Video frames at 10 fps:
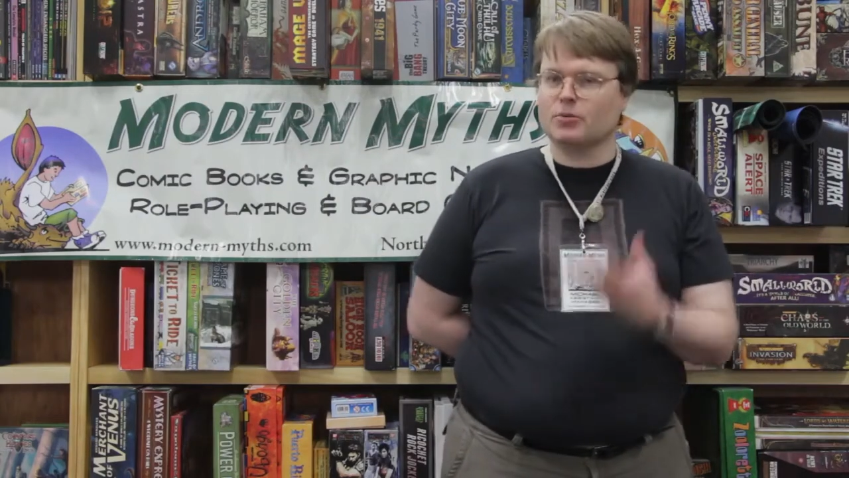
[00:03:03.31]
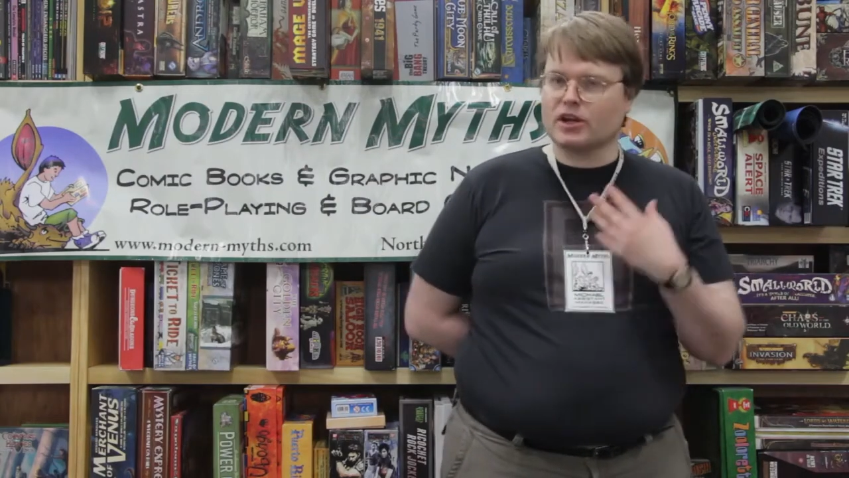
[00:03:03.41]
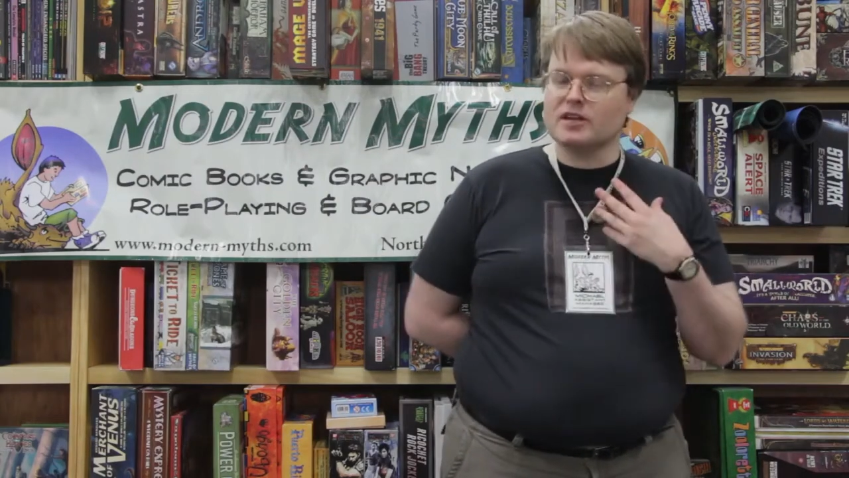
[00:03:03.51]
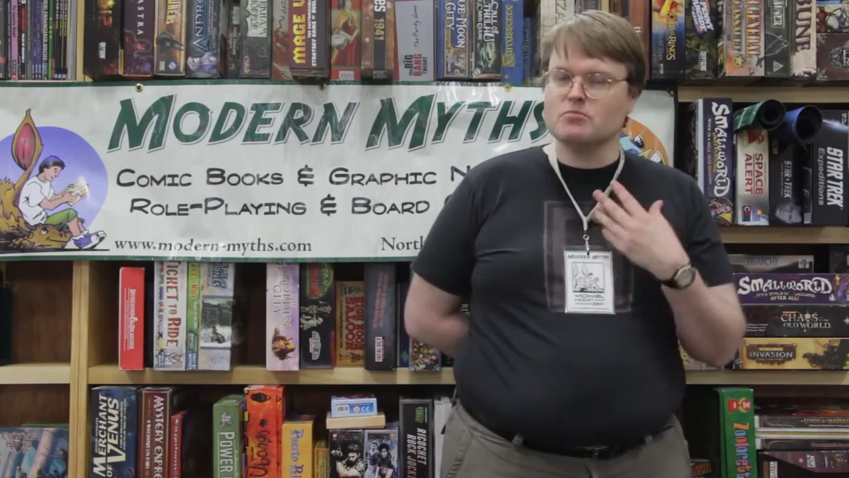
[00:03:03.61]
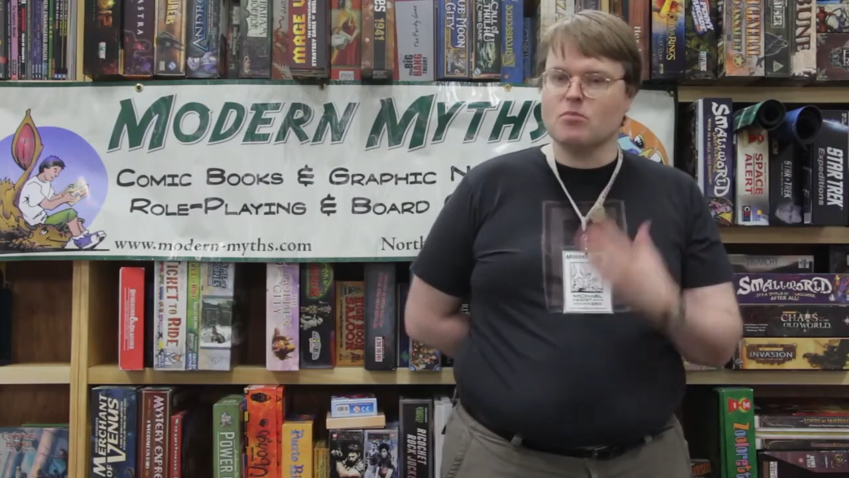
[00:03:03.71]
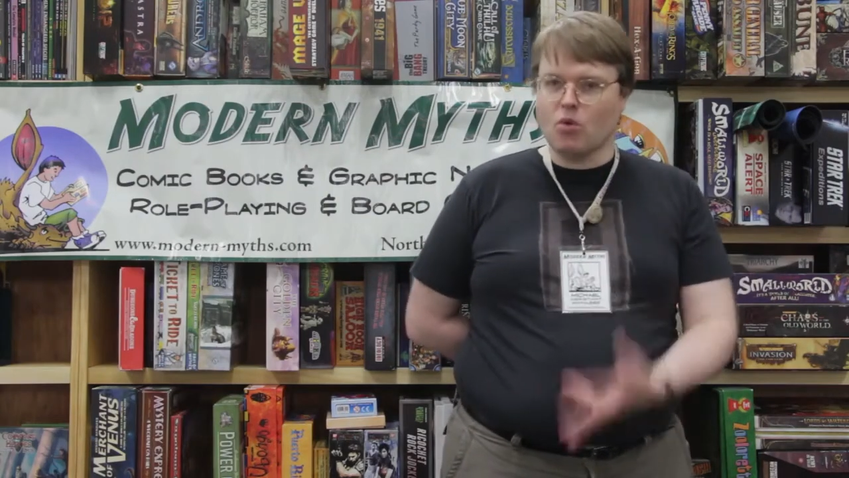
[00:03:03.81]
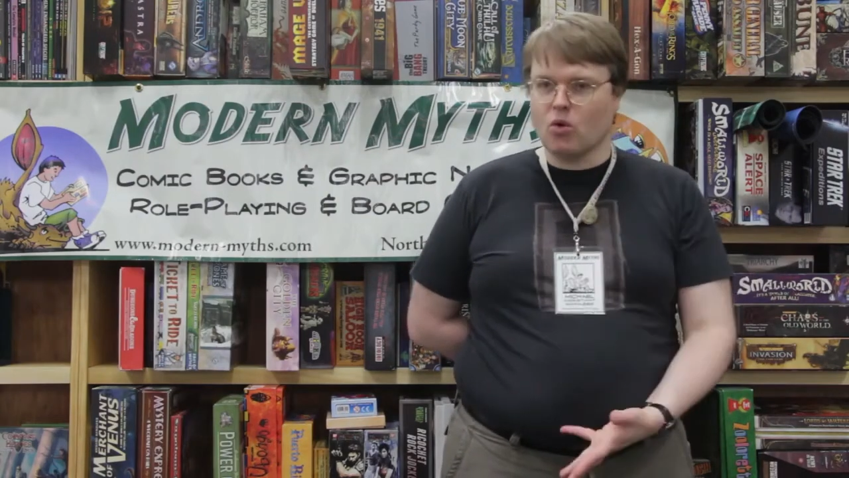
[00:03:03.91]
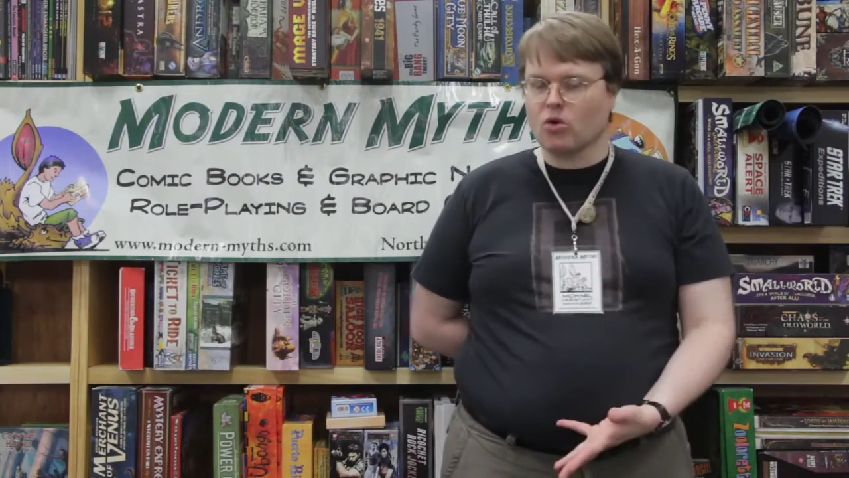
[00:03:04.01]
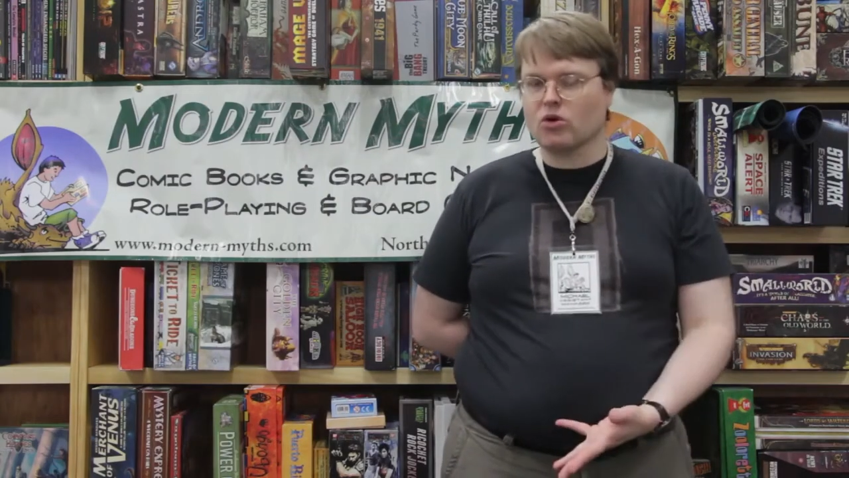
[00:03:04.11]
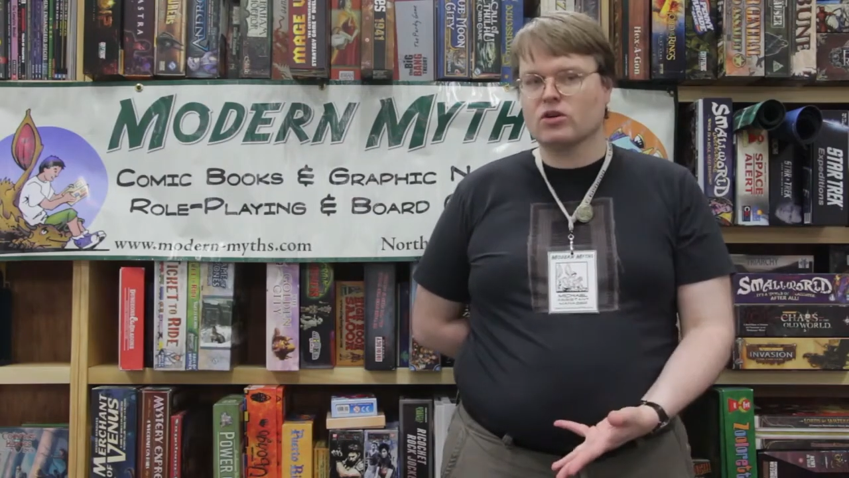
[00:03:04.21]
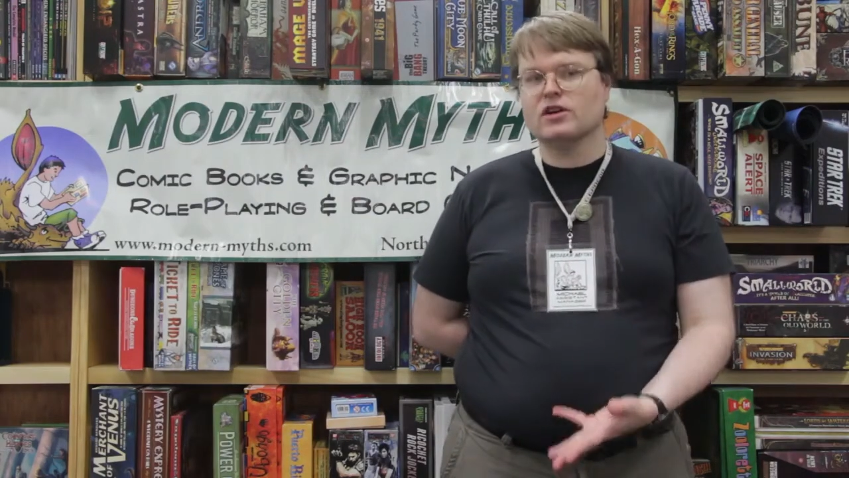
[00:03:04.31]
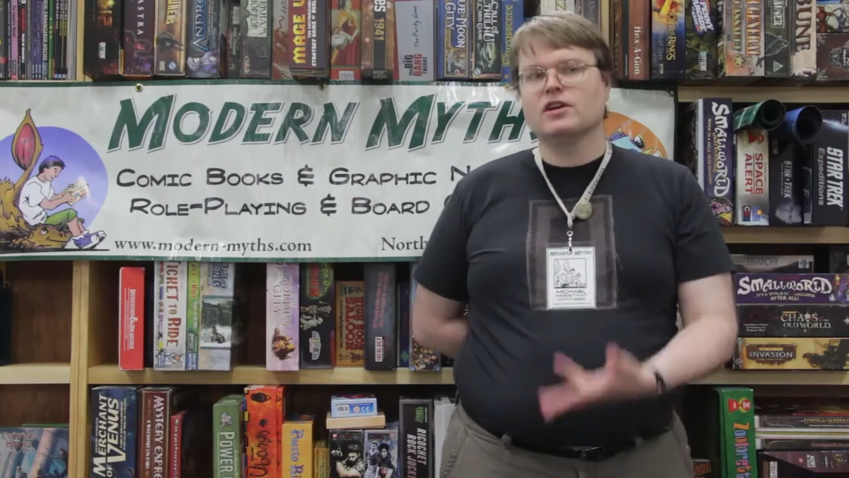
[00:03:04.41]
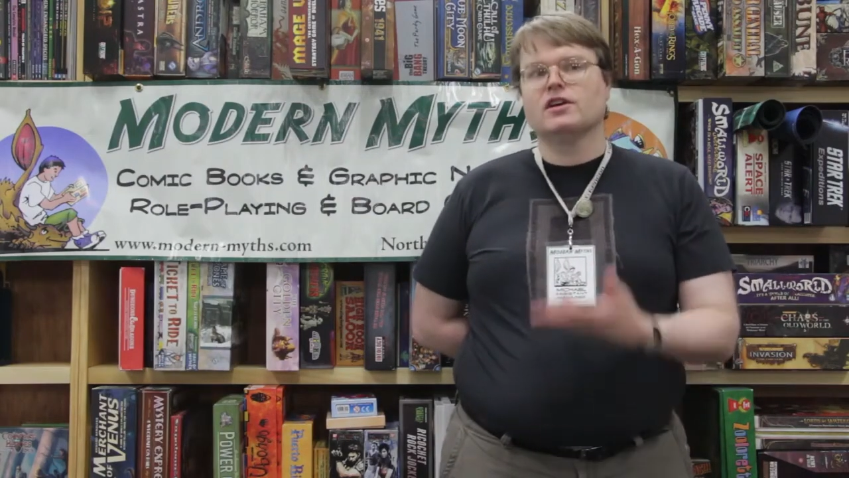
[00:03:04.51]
to bring in more